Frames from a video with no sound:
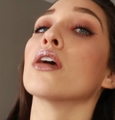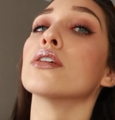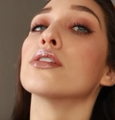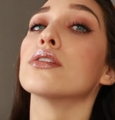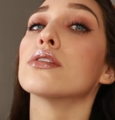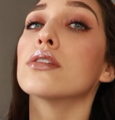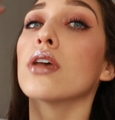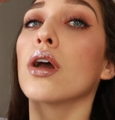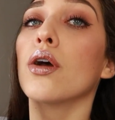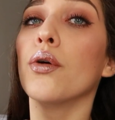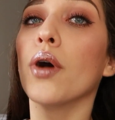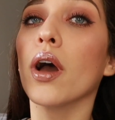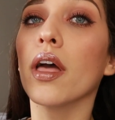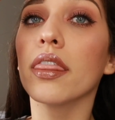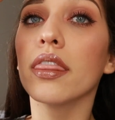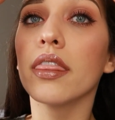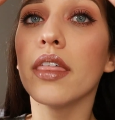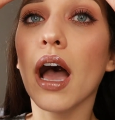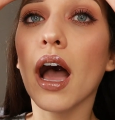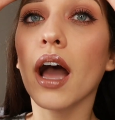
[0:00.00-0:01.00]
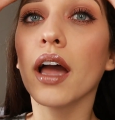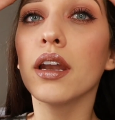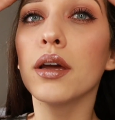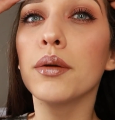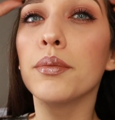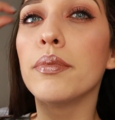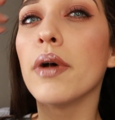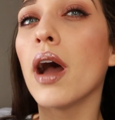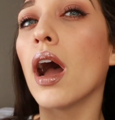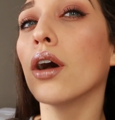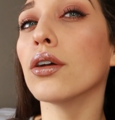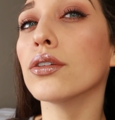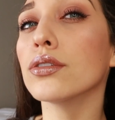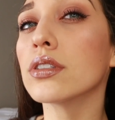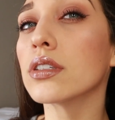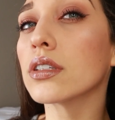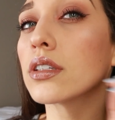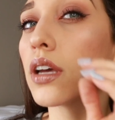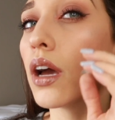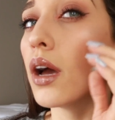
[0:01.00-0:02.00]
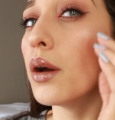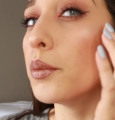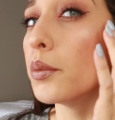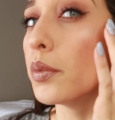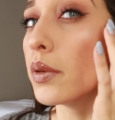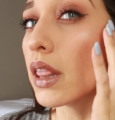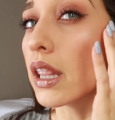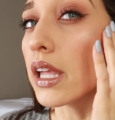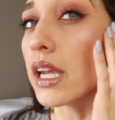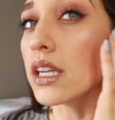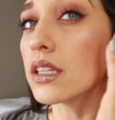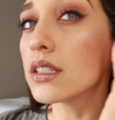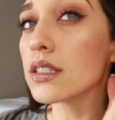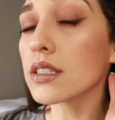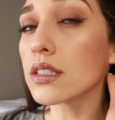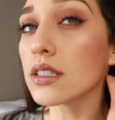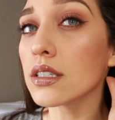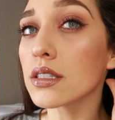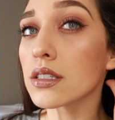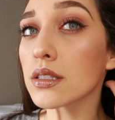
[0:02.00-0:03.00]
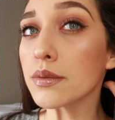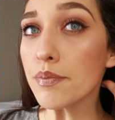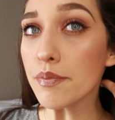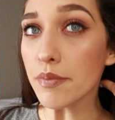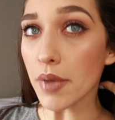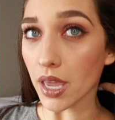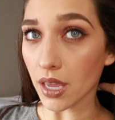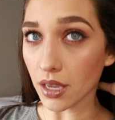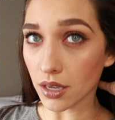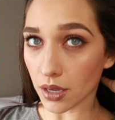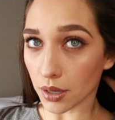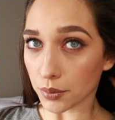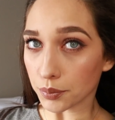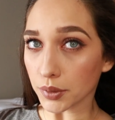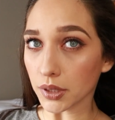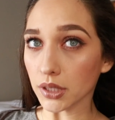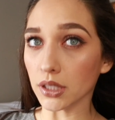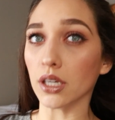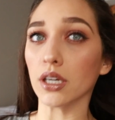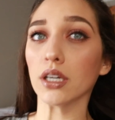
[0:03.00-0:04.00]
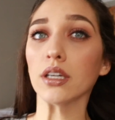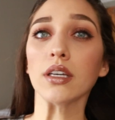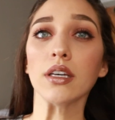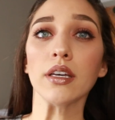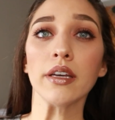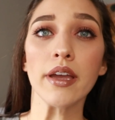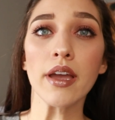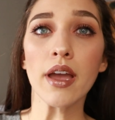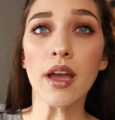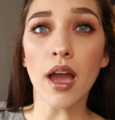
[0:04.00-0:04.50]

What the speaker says: So that about completes this makeup look.